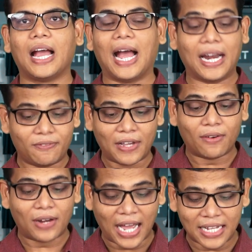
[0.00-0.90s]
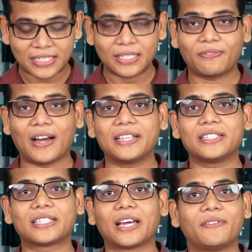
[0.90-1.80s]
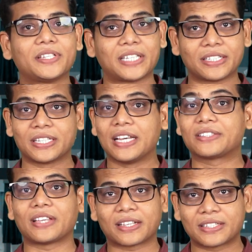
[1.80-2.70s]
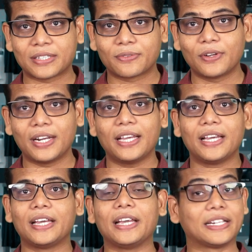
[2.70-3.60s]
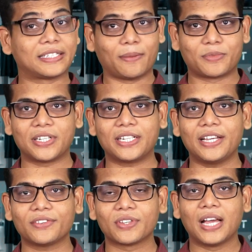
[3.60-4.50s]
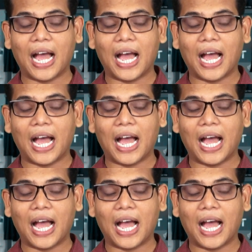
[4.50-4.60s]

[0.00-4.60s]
and we have launched the 5G services successfully in some cities,